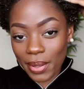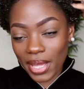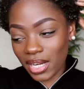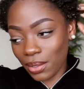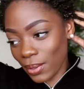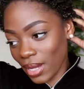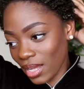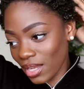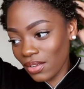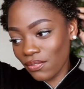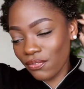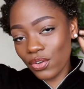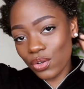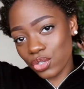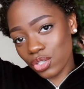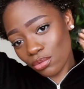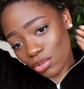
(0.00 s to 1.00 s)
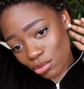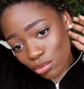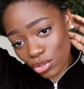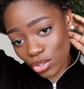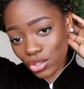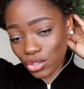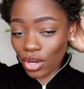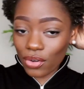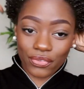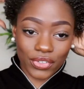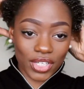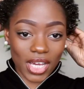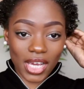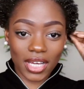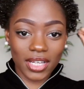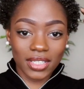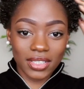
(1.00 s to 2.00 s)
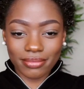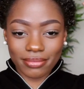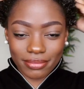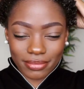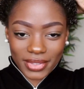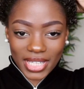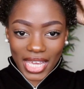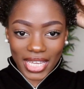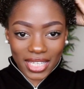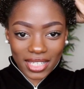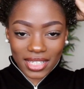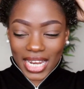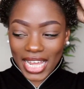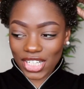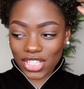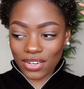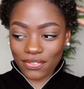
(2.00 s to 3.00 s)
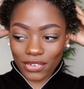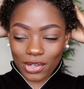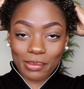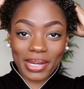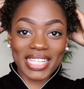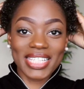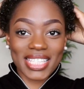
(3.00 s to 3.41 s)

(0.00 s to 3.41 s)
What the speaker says: But anyway, it feels so much more softer. I can actually feel my